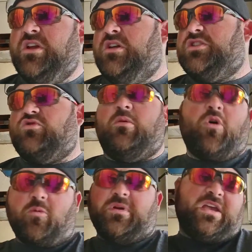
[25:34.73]
So I'm
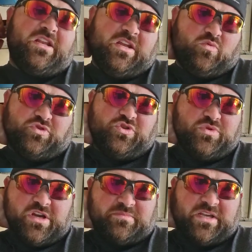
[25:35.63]
hoping Indian will do
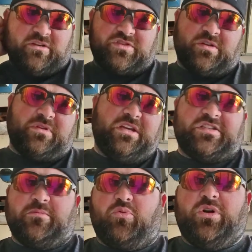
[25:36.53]
an update or something at
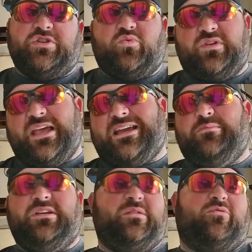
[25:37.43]
some point to where that
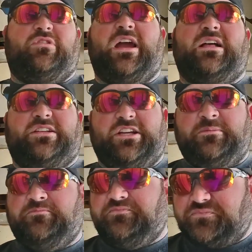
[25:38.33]
could become a reality.
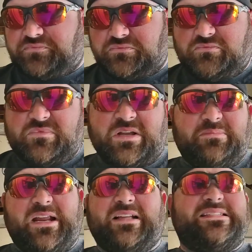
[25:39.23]

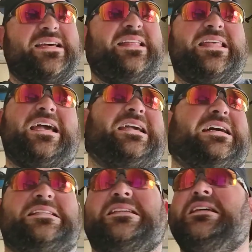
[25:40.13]
But outside of that,
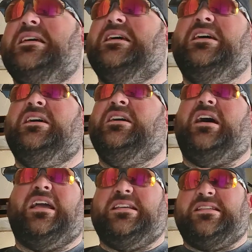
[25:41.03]
guys,
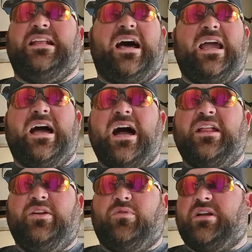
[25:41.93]
like I said, I
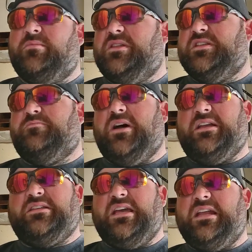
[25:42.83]
highly recommend this
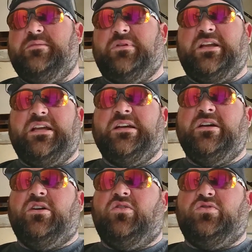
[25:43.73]
bike to anybody
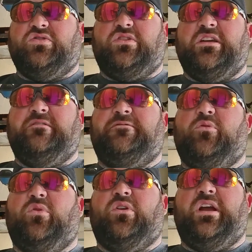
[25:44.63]
who's looking
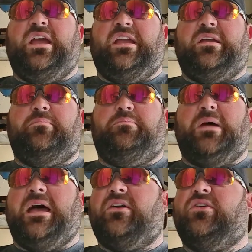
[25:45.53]
for a
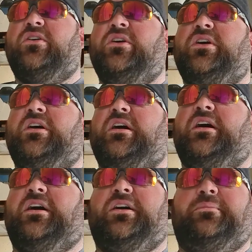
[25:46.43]
bagger.
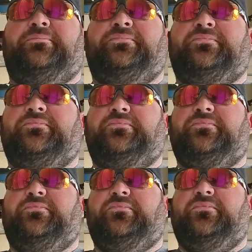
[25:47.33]

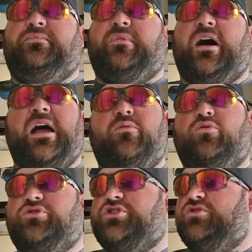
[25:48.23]
I
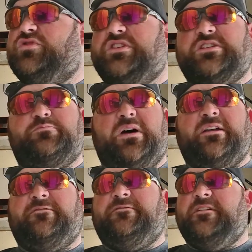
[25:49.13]
will choose this
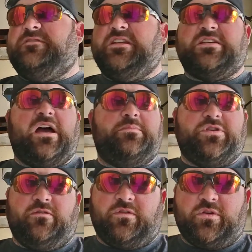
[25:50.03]
bike 50 times
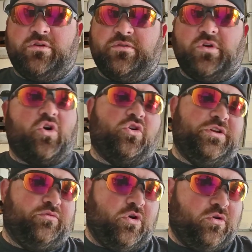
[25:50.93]
over the
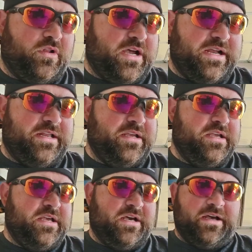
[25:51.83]
Harley Road Glide.
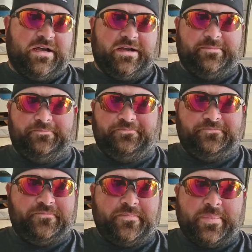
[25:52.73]

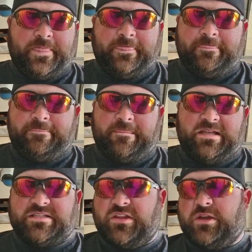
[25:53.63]

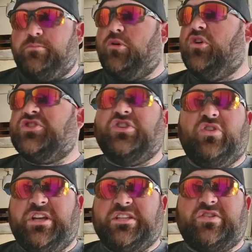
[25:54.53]
It's nothing
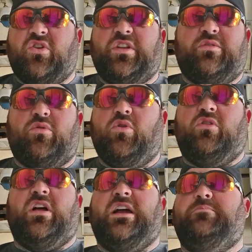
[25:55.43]
personal against the Harley Road
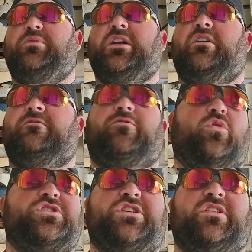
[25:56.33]
Glide, but
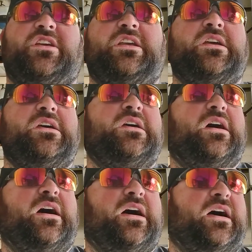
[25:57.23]
unfortunately,
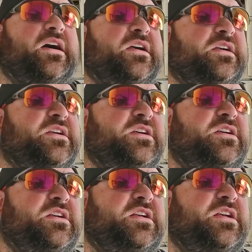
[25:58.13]
I
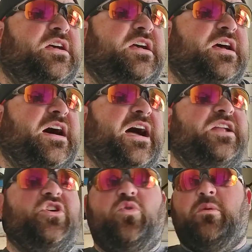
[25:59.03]

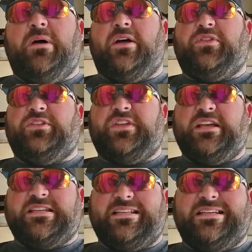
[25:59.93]
knew about the
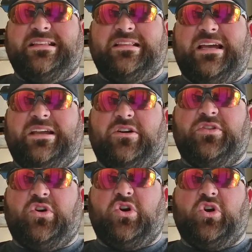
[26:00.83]
things I didn't like on
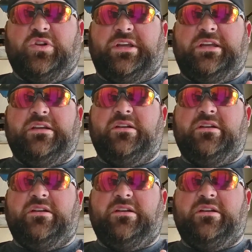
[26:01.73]
the Harley